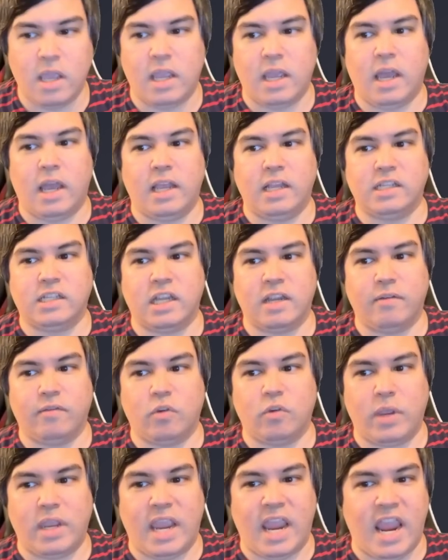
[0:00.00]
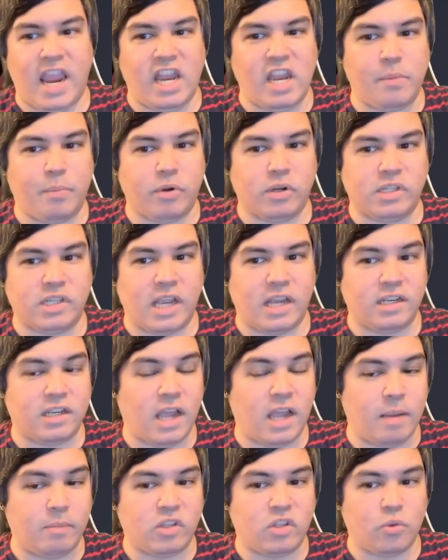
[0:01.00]
instead of doing 80%
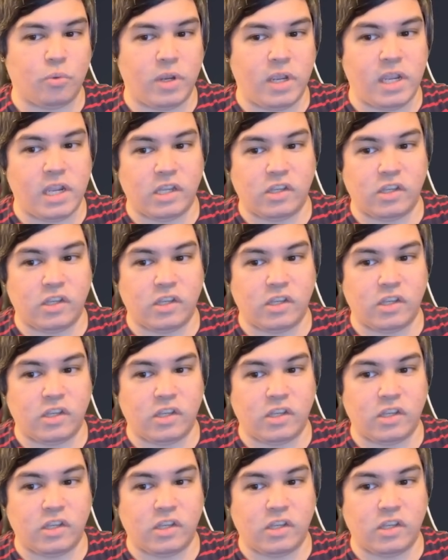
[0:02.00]
times 3,